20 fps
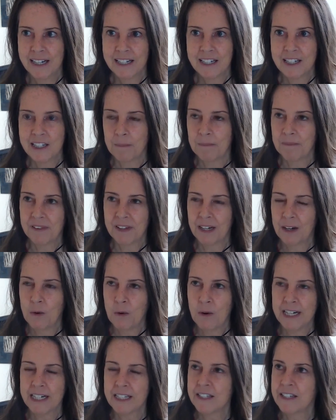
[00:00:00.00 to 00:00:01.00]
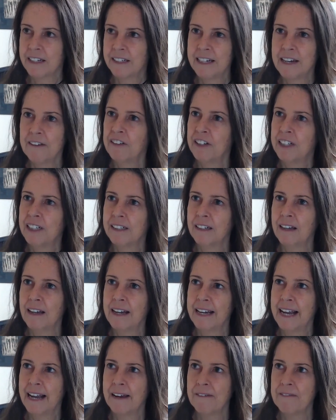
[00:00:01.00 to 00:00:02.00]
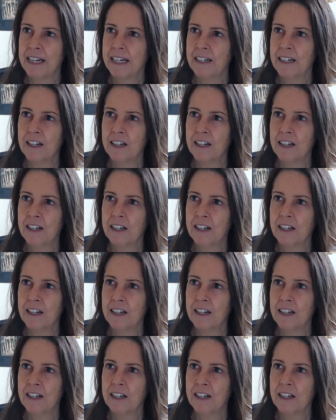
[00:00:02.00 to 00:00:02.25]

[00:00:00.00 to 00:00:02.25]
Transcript: something quite significant, like having